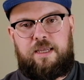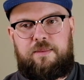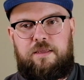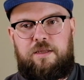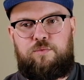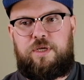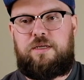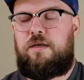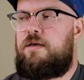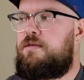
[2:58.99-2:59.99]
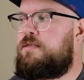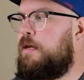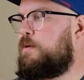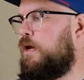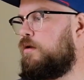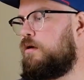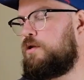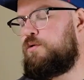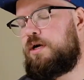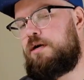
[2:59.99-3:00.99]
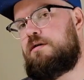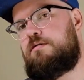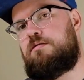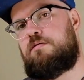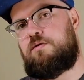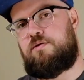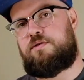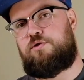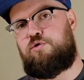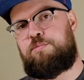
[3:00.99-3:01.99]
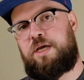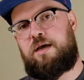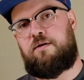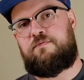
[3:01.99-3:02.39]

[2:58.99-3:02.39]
and then we stepped out onto our little stoop out